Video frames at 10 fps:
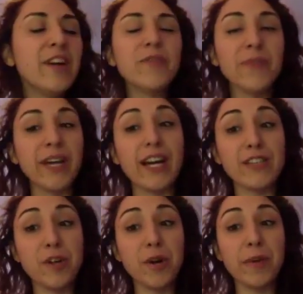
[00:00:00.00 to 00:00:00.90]
Because
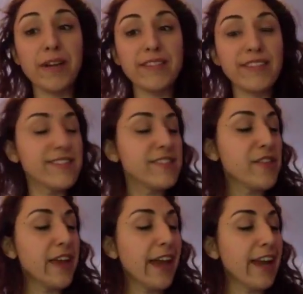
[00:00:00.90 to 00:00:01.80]
they're a Pisces,
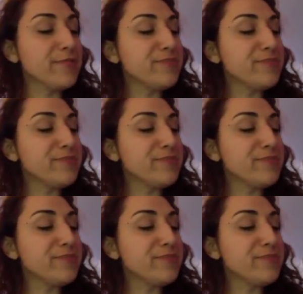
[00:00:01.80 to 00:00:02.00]
they get it.